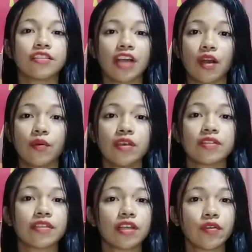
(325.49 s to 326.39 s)
Now,
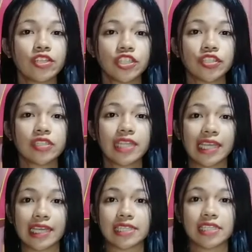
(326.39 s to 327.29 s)
the question
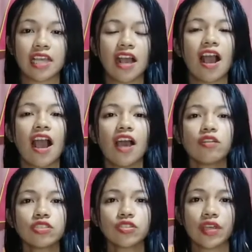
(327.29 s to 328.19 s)
is
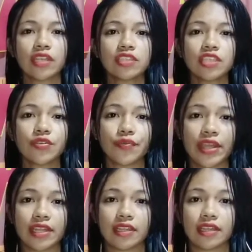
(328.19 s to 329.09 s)
how to
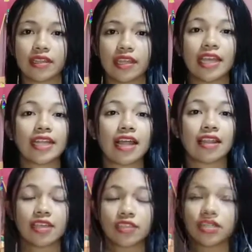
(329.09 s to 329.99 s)
integrate it in
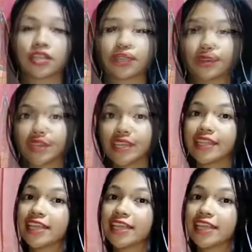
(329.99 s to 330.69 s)
a lesson. You can